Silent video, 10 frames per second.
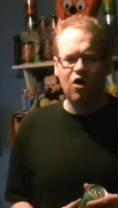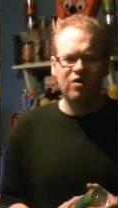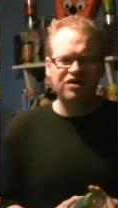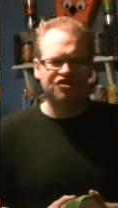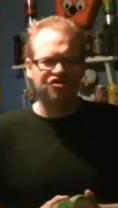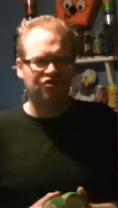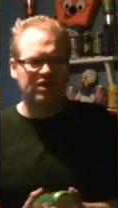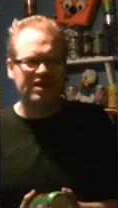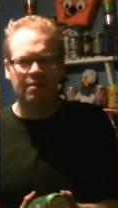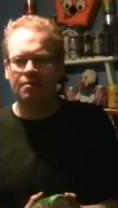orange
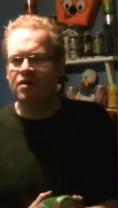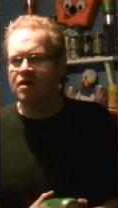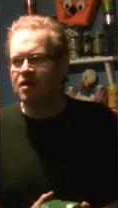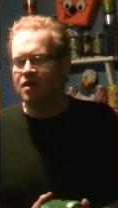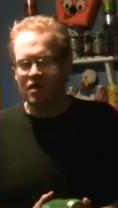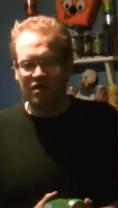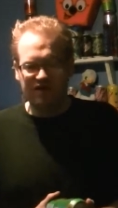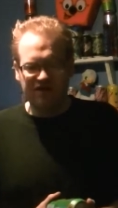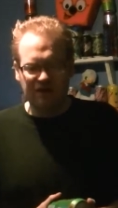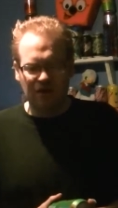cream.
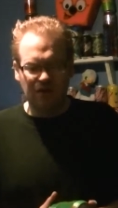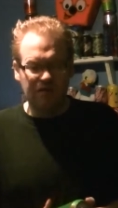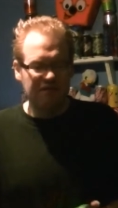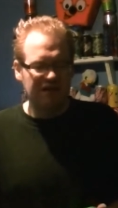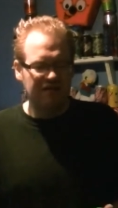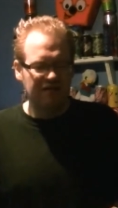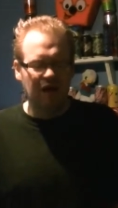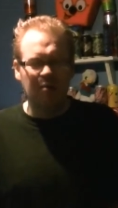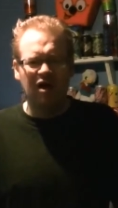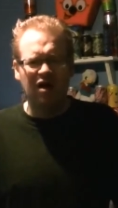Sickle. I mean,
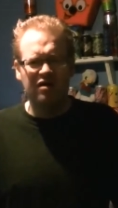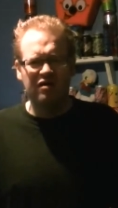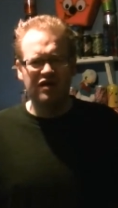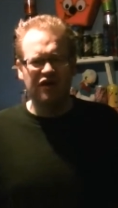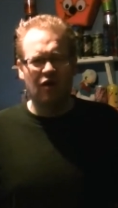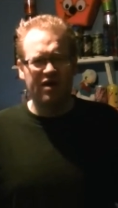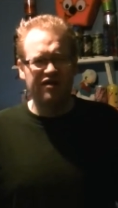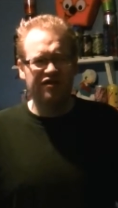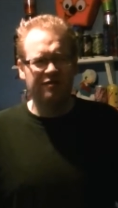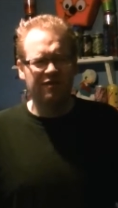come on. It's
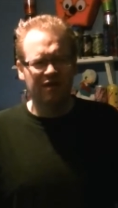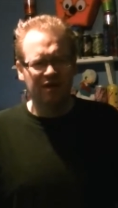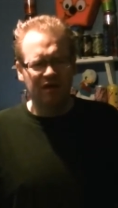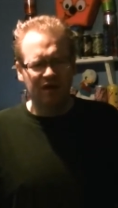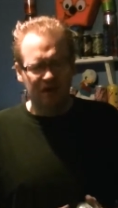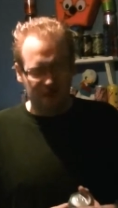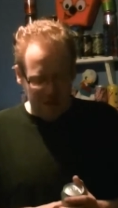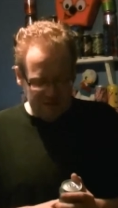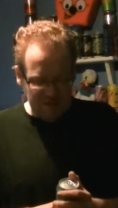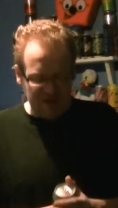orange.
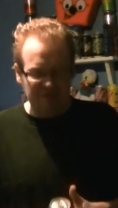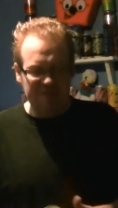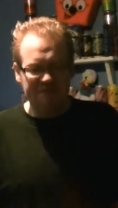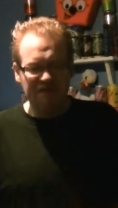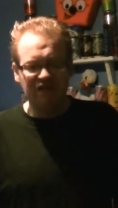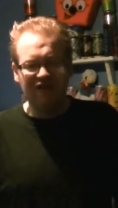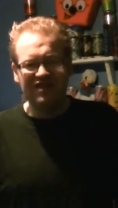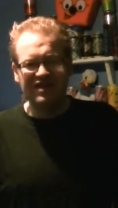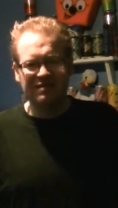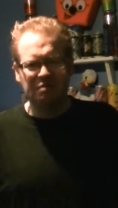I'm, to be further in,
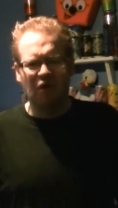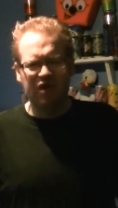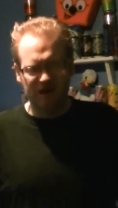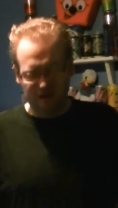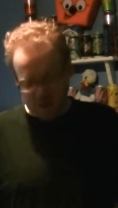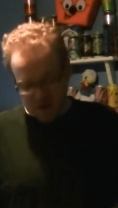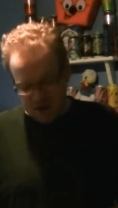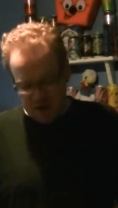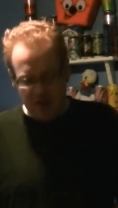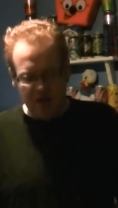I'm disappointed.
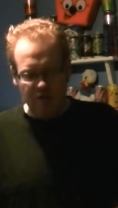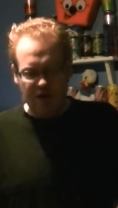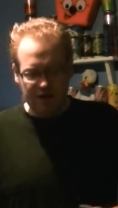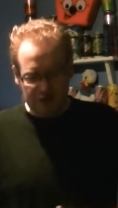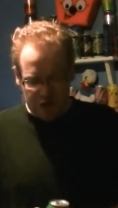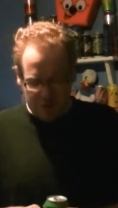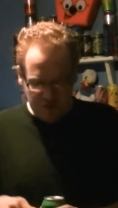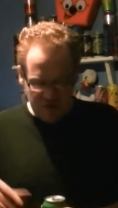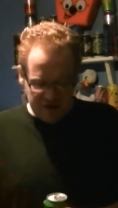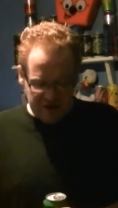Right, I'm going to stop
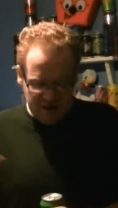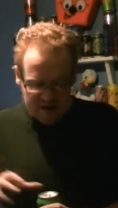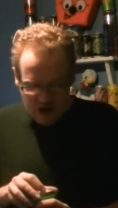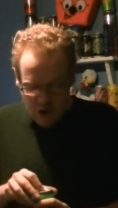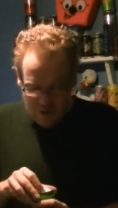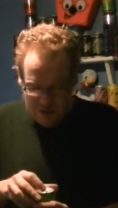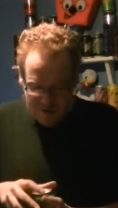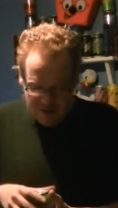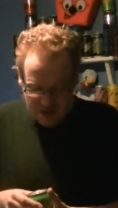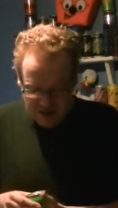procrastinating. Let's open up
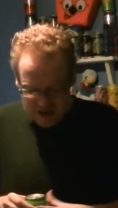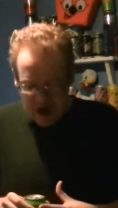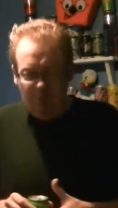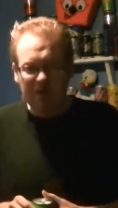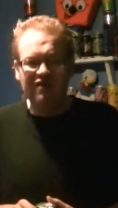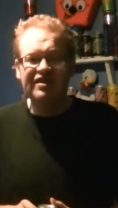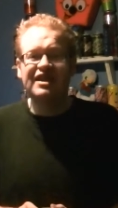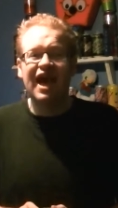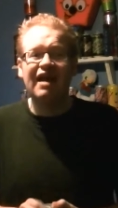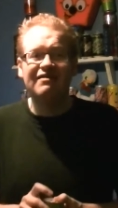this, let's open up this
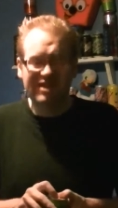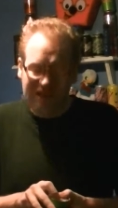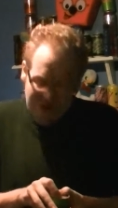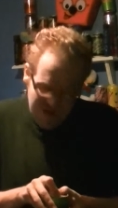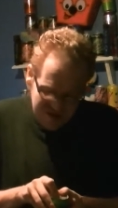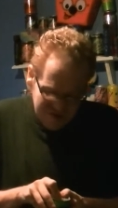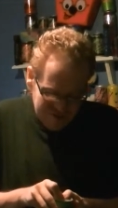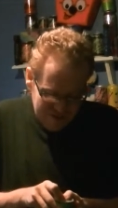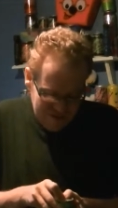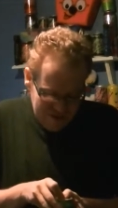can of Surge.
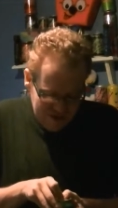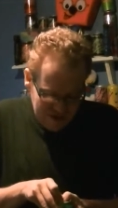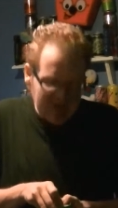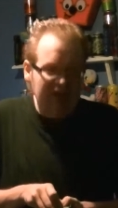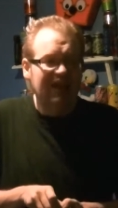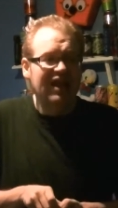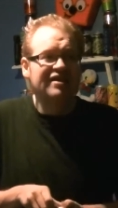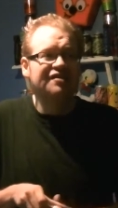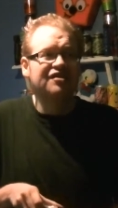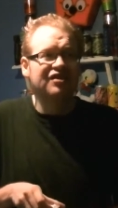The
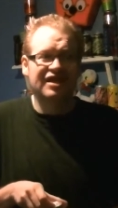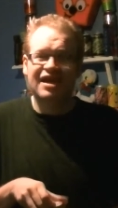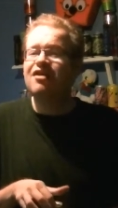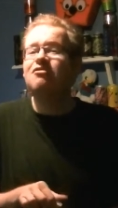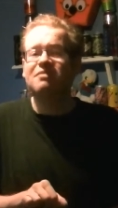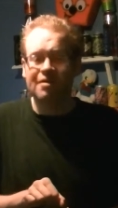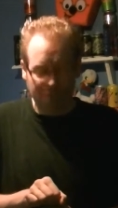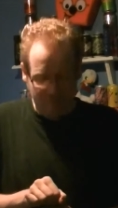collectors are going to kill me.